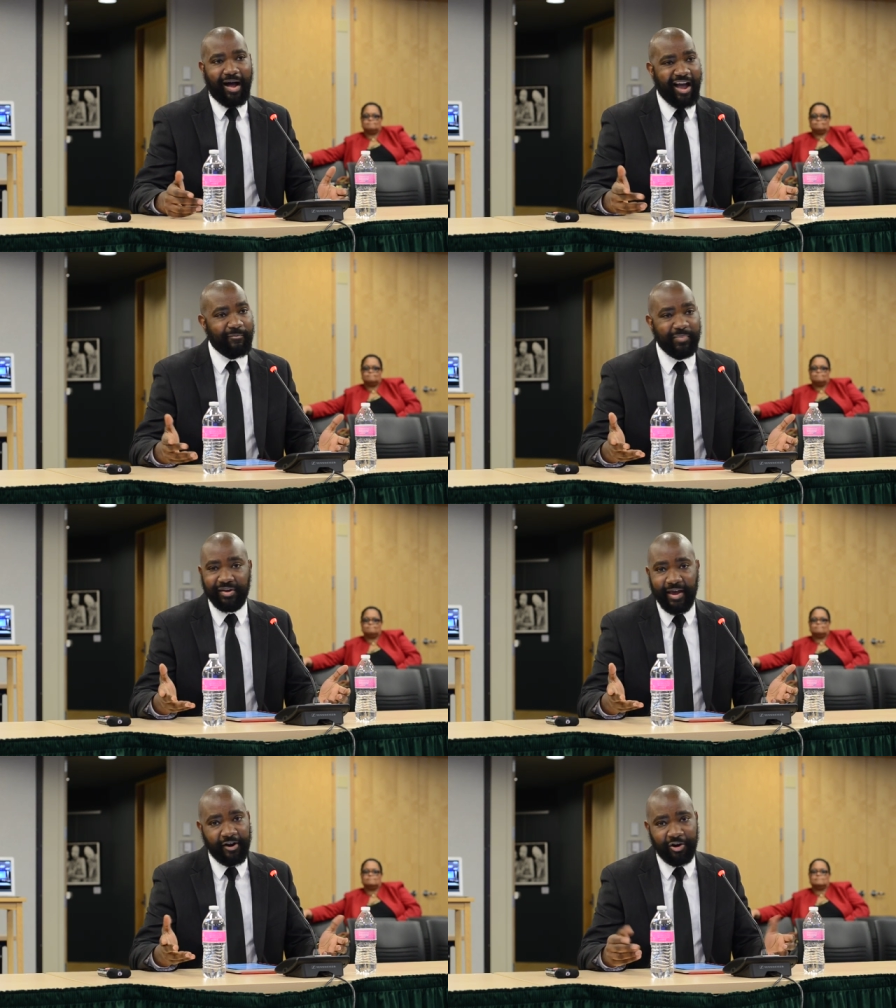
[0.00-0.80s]
I'm
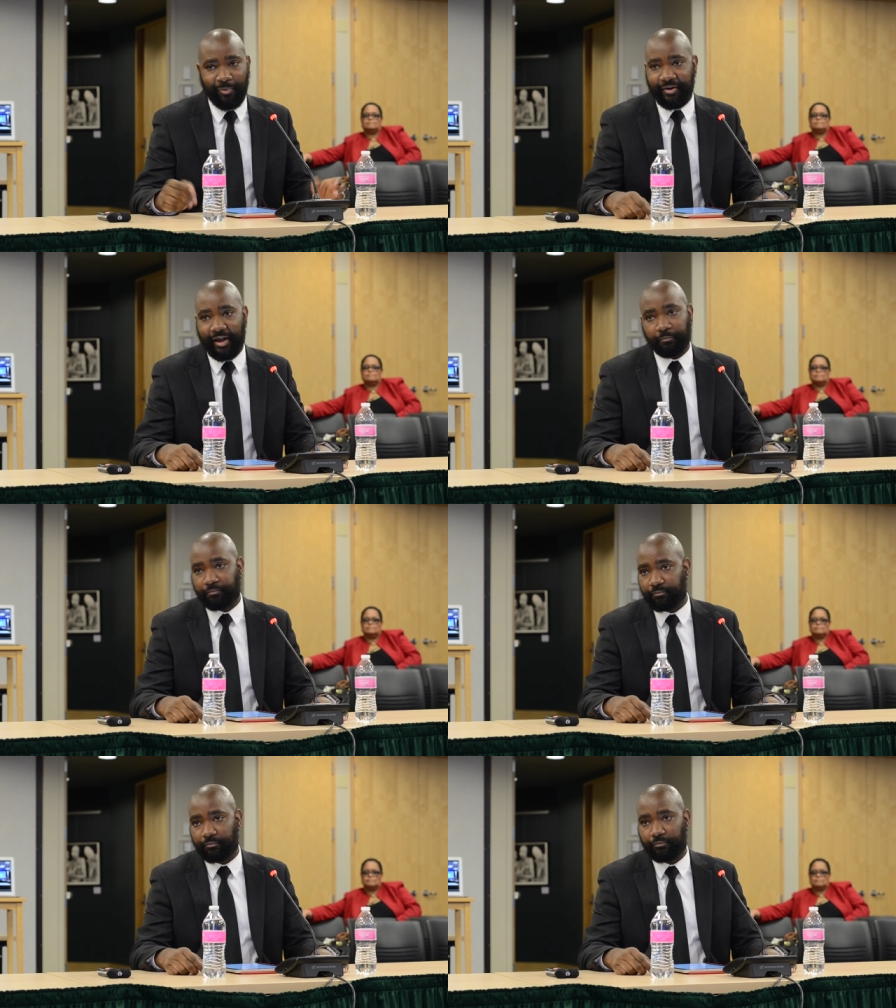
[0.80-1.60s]
being headhunted right now.
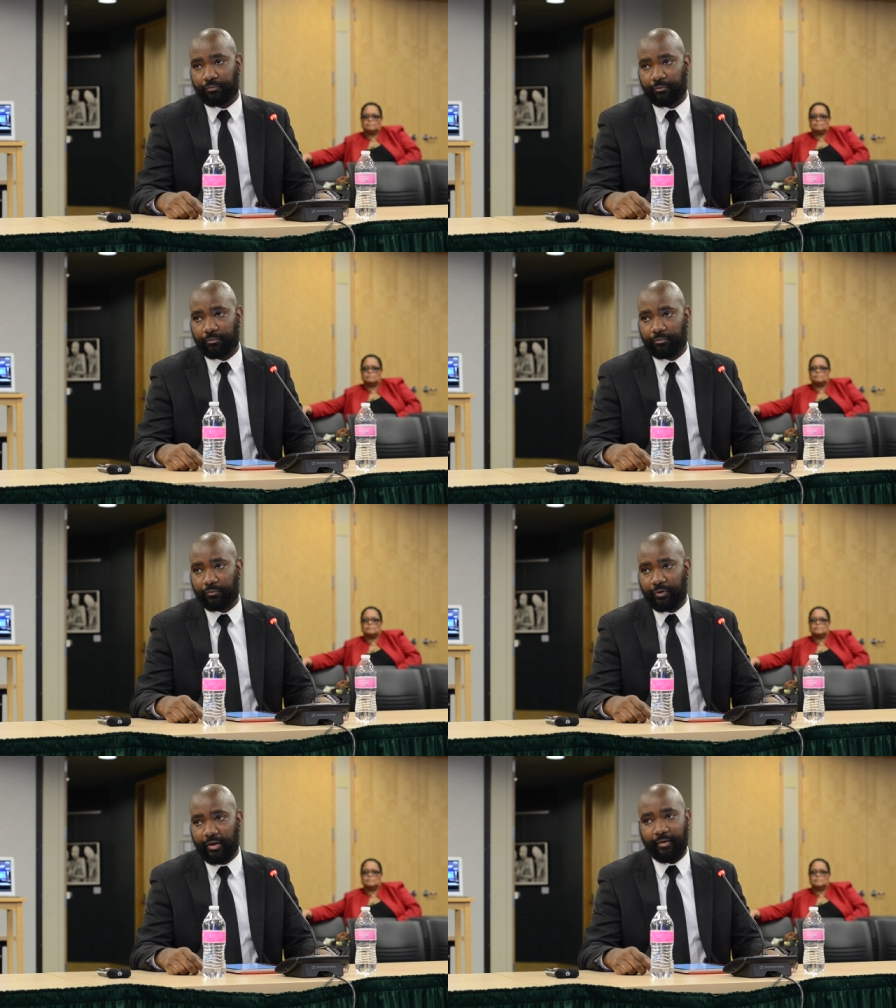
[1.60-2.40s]

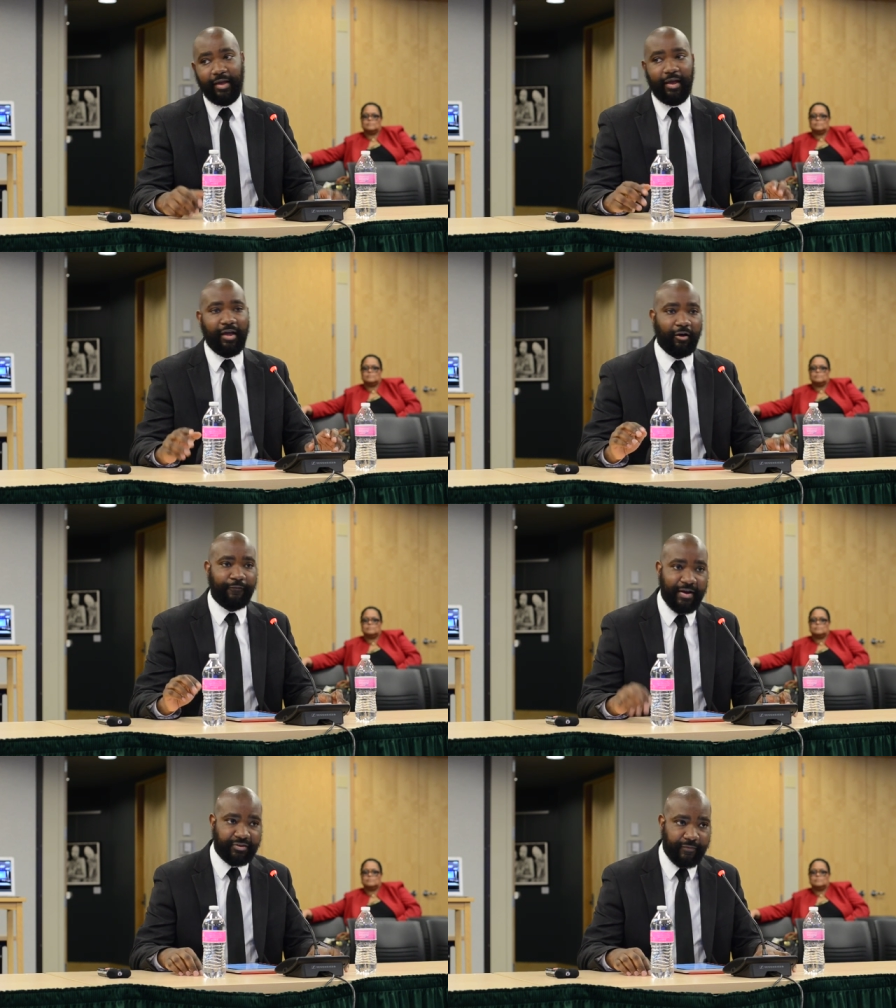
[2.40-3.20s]

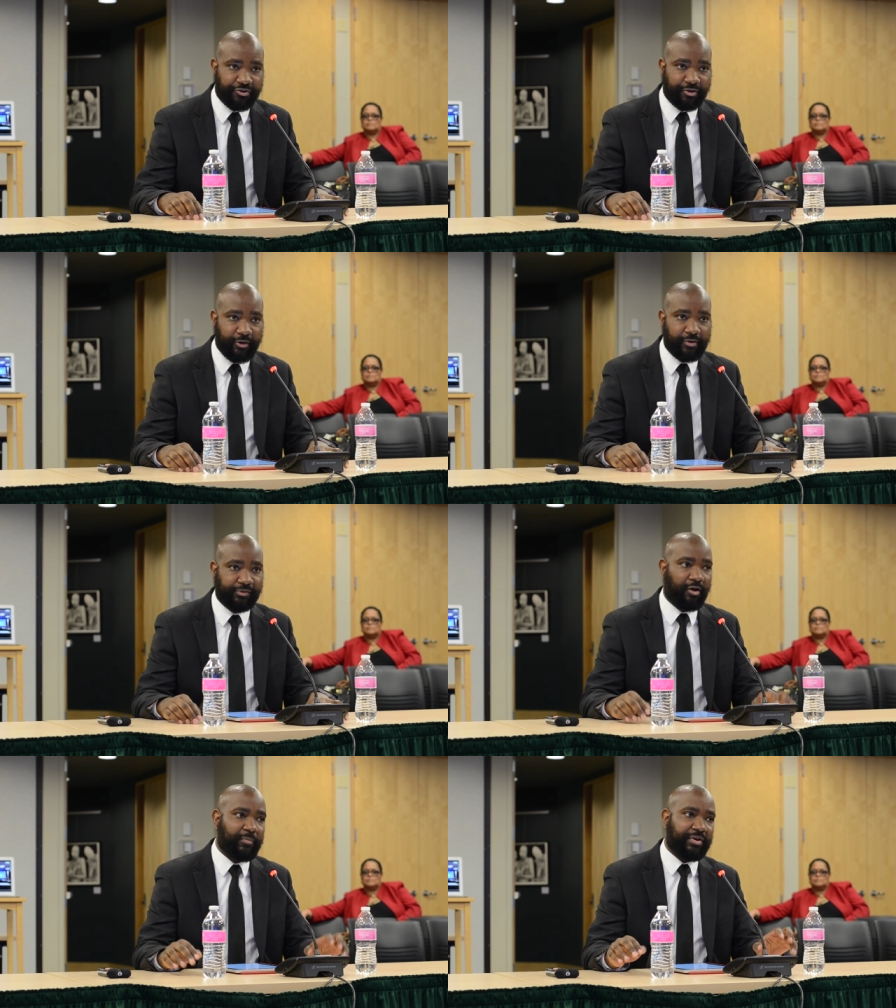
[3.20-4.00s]
Effective
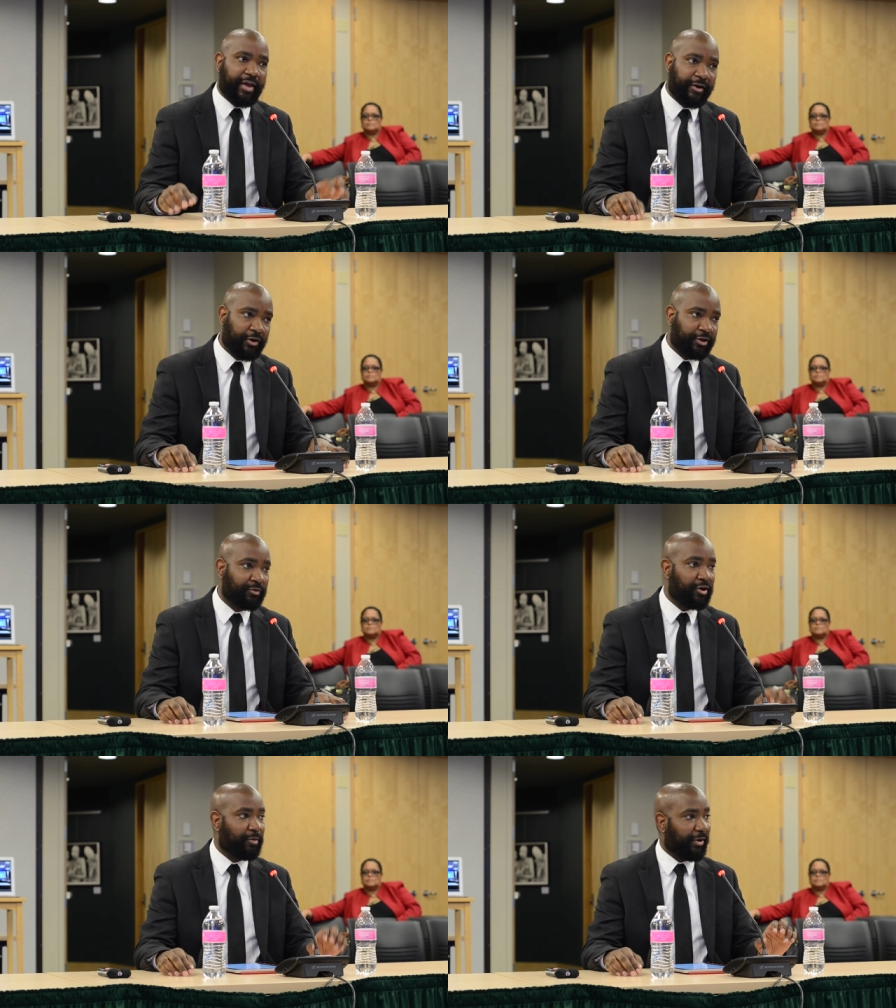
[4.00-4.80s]
educators are being
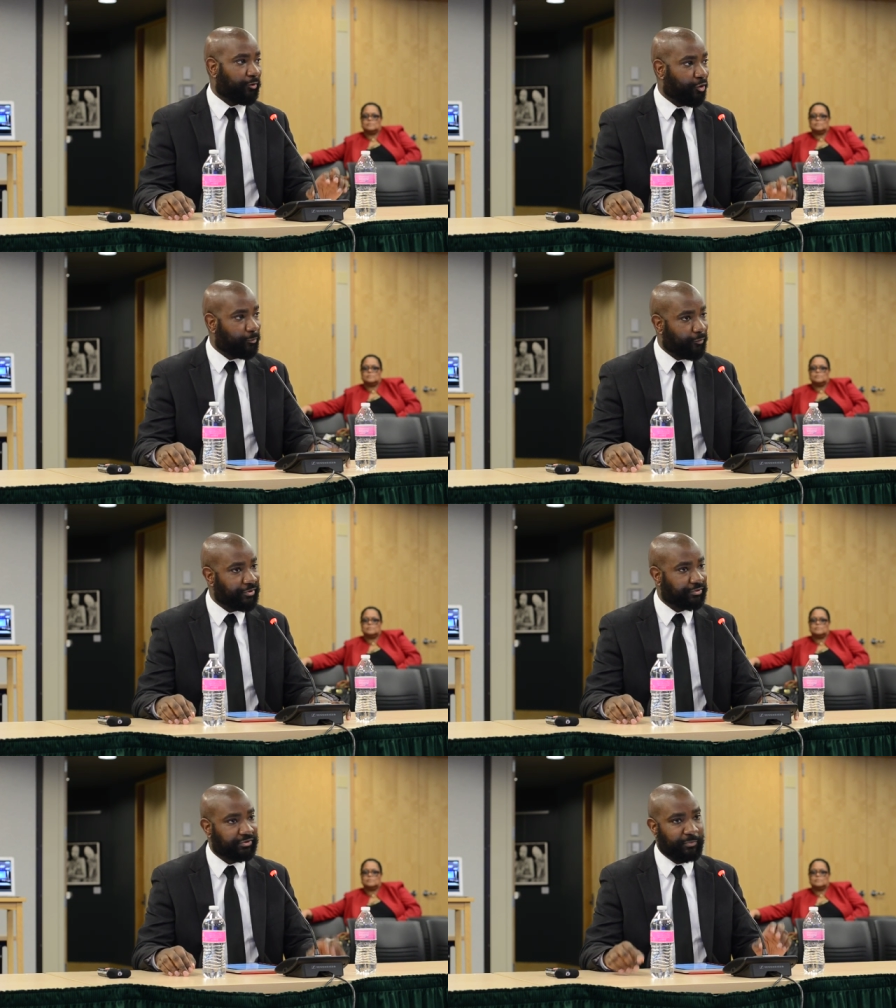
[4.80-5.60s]
headhunted by
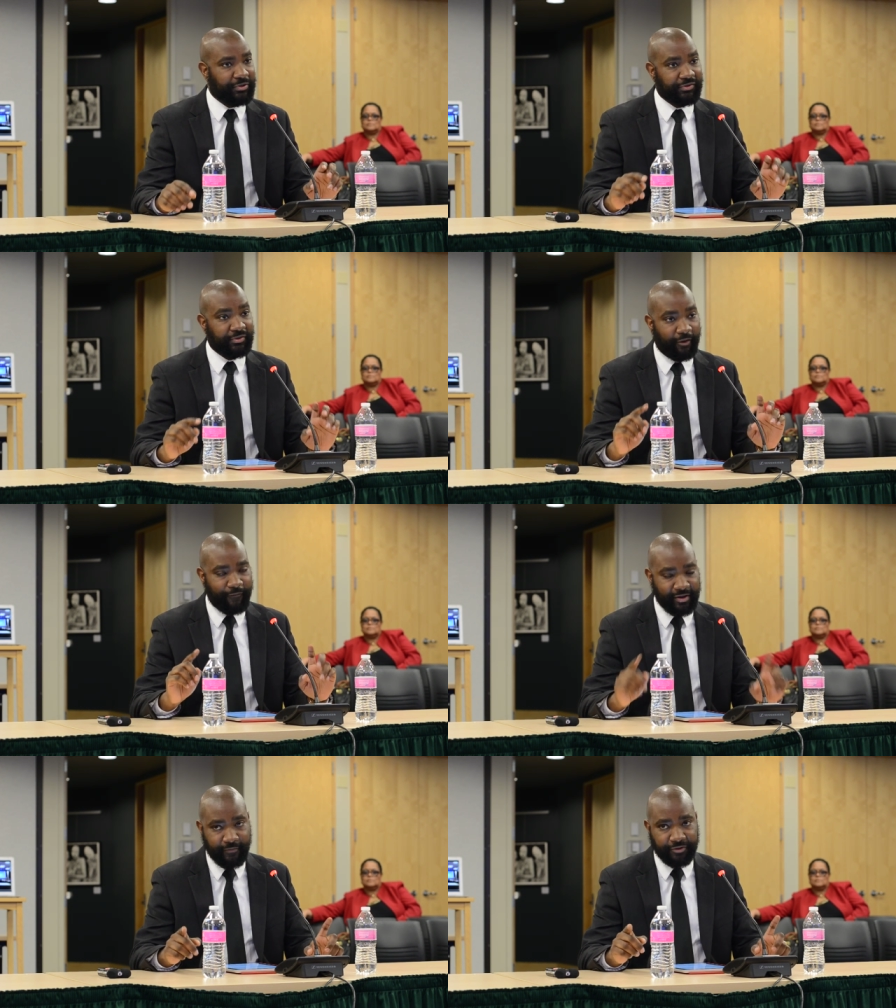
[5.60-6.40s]
corporations because
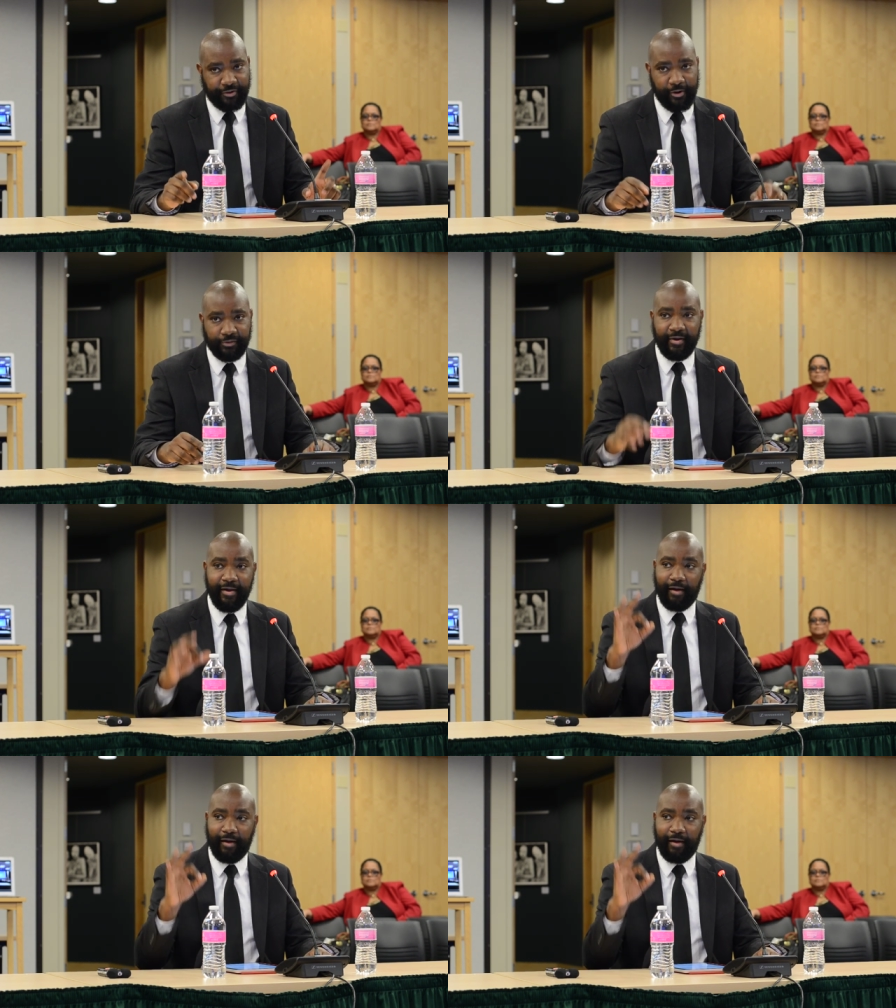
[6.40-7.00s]
effective educators